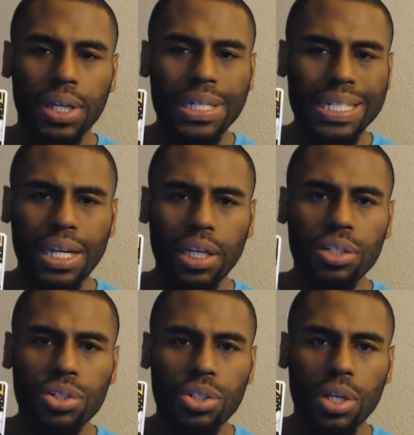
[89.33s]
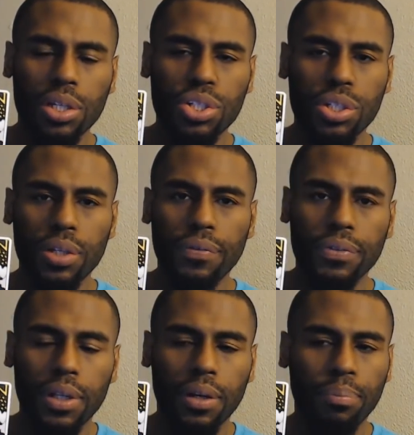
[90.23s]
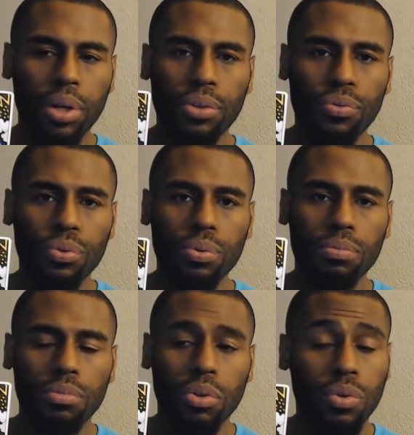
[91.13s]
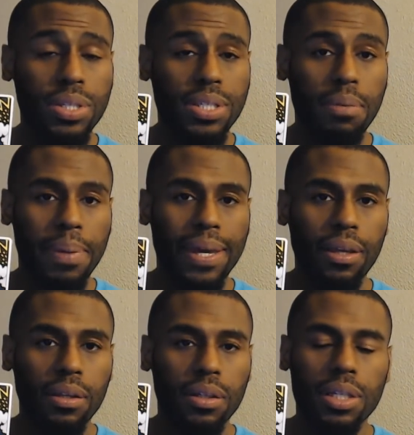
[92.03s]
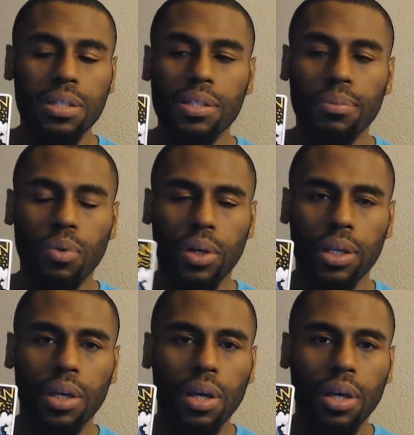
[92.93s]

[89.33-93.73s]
change, a shift, a breakthrough, or a setback in some way.